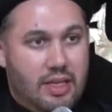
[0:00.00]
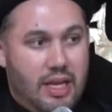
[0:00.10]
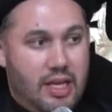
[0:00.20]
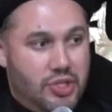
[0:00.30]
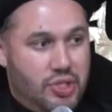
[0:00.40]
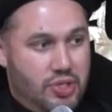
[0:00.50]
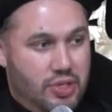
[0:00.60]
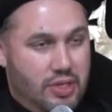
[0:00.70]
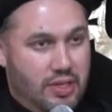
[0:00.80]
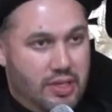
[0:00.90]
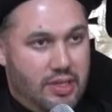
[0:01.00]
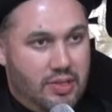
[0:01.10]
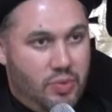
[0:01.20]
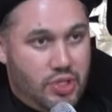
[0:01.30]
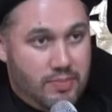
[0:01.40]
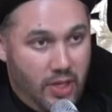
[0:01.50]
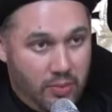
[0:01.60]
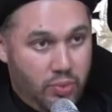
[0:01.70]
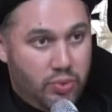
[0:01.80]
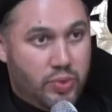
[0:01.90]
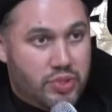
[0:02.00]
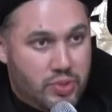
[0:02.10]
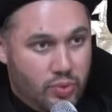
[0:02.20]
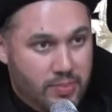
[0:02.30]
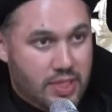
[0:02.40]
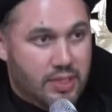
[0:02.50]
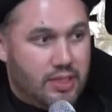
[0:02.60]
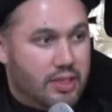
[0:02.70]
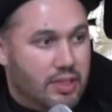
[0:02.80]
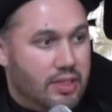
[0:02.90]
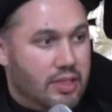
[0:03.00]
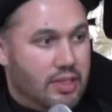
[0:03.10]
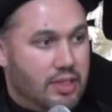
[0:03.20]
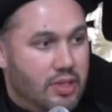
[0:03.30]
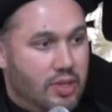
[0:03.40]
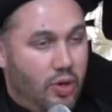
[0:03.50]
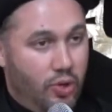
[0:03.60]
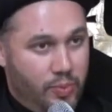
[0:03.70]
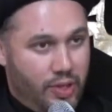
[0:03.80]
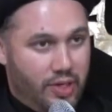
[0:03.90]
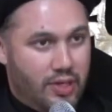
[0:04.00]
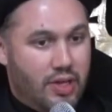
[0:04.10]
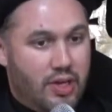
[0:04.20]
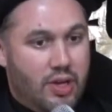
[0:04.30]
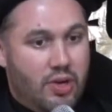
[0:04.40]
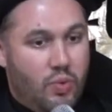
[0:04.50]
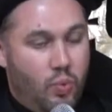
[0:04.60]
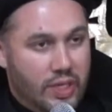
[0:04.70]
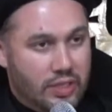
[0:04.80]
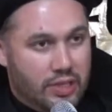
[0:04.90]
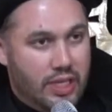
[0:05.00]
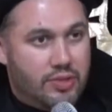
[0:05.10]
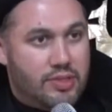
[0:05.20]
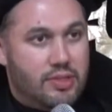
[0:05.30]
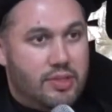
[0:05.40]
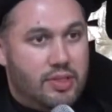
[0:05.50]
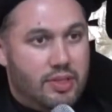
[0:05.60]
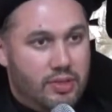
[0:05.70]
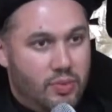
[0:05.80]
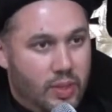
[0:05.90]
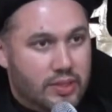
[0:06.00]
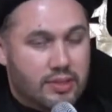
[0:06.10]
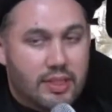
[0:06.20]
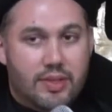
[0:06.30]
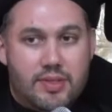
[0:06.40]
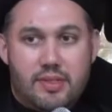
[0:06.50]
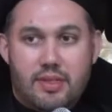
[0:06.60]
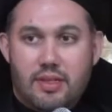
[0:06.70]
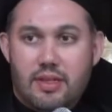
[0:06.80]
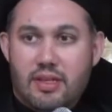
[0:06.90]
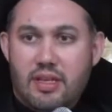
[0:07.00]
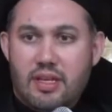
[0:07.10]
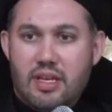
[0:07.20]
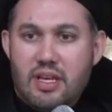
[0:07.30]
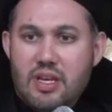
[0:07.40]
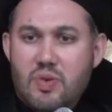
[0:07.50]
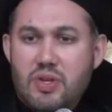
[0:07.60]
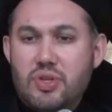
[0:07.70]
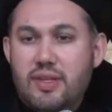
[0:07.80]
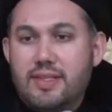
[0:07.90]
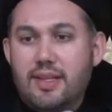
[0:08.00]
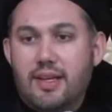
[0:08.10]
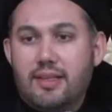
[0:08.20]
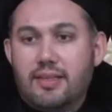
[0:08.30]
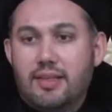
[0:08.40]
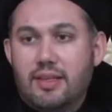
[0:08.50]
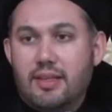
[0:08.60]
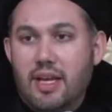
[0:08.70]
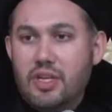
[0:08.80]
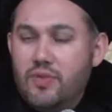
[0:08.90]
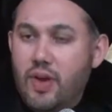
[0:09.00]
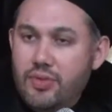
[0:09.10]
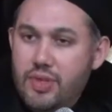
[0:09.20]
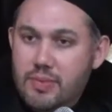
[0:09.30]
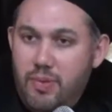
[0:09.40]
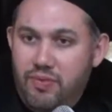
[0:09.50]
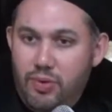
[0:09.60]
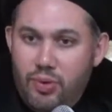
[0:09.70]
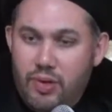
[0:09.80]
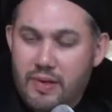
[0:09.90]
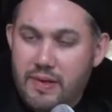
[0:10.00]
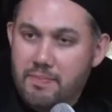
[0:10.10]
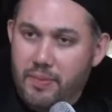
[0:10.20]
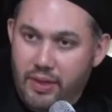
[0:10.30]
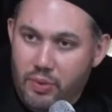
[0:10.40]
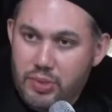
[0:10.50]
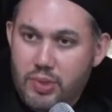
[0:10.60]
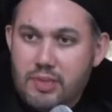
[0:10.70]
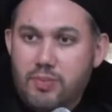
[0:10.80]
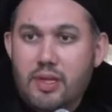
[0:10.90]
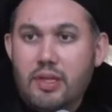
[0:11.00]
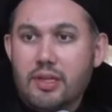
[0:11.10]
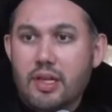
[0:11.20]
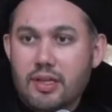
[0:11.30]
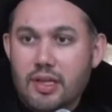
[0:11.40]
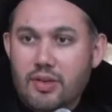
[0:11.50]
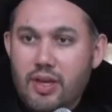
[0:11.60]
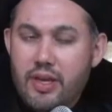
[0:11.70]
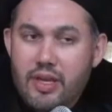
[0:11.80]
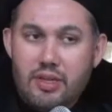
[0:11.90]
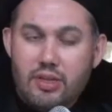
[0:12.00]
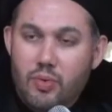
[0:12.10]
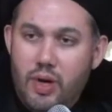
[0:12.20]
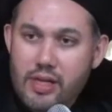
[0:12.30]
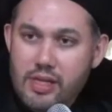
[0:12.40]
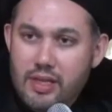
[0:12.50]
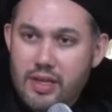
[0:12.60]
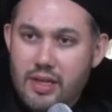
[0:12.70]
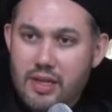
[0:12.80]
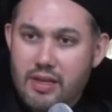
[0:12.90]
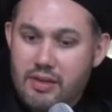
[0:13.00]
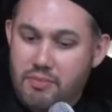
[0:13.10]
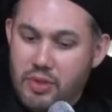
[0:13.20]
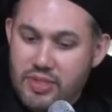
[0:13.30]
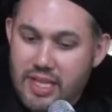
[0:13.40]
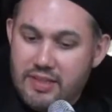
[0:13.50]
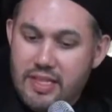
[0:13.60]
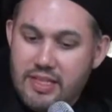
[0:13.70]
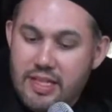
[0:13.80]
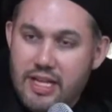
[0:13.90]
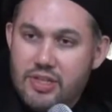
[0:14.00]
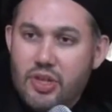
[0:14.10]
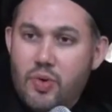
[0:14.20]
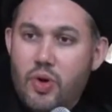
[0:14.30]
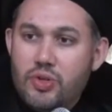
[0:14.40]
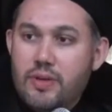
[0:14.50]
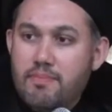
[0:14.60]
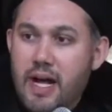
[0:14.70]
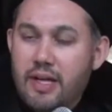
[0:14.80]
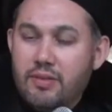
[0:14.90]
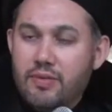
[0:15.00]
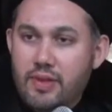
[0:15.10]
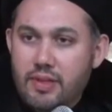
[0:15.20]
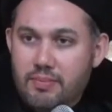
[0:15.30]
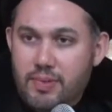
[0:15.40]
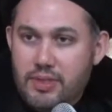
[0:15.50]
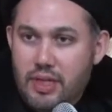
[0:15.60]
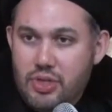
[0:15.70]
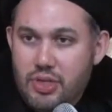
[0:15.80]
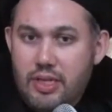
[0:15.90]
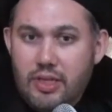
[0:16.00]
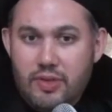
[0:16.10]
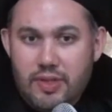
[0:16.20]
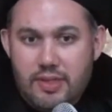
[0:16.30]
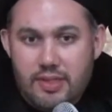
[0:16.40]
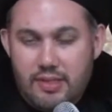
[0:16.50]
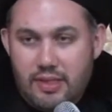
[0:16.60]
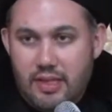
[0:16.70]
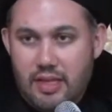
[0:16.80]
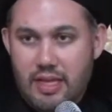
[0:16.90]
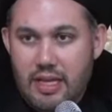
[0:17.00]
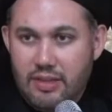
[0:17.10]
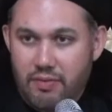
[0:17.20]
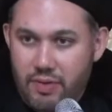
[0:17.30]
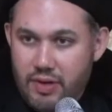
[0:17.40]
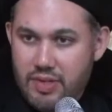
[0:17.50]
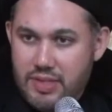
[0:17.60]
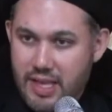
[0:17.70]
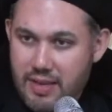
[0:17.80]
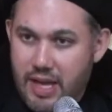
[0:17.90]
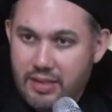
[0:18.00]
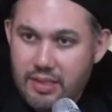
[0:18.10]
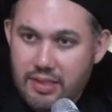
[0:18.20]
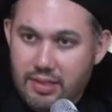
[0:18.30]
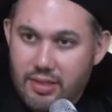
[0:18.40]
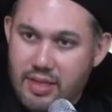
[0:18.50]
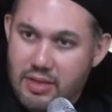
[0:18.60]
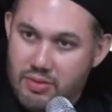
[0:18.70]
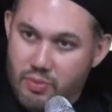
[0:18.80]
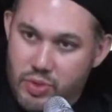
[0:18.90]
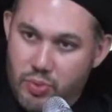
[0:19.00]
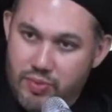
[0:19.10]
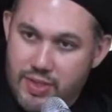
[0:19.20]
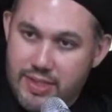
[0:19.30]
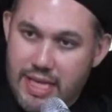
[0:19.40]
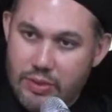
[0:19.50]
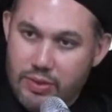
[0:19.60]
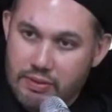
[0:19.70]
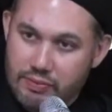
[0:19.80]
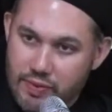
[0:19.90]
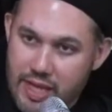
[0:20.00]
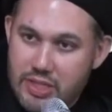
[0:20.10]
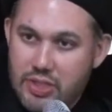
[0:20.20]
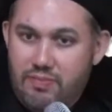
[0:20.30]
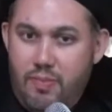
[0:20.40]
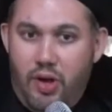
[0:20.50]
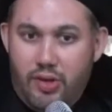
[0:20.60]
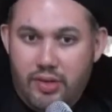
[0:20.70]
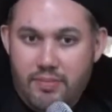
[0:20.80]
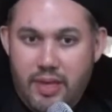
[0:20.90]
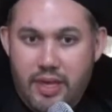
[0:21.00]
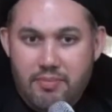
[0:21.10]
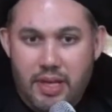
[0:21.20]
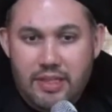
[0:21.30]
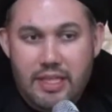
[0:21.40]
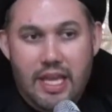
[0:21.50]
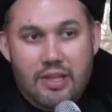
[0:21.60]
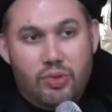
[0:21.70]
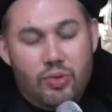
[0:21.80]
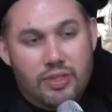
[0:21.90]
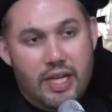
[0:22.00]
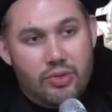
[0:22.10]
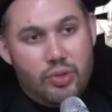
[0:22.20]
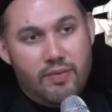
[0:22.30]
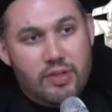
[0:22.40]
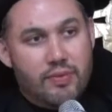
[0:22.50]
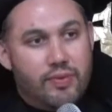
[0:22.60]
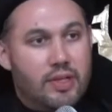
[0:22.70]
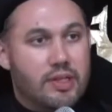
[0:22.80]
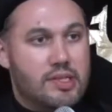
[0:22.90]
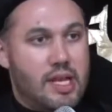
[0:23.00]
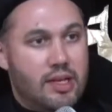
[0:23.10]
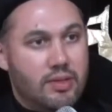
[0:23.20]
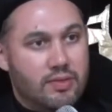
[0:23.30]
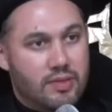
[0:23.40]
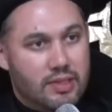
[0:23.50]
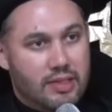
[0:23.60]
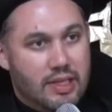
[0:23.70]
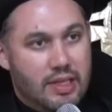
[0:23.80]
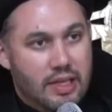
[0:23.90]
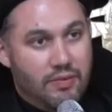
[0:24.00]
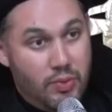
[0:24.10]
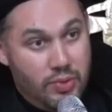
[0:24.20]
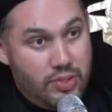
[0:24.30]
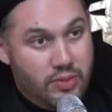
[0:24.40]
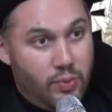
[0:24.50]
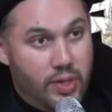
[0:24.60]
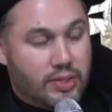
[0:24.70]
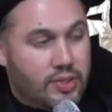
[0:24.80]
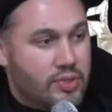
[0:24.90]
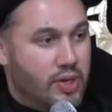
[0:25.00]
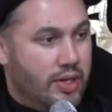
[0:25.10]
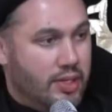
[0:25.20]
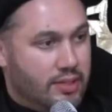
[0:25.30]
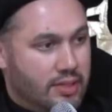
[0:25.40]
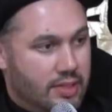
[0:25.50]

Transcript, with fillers: Hajj, which is Maqbul, which is with me, Umrah, 1,000, 1,000. Question is asked, and you've heard this before. But I want to explain it again now. You know why? Because as these nights go on, your ma'rifah potentially increases. The very same hadith which we recite on the 1st of Muharram, by the 8th or 9th, you have a different understanding of it. If only you've worked on your heart.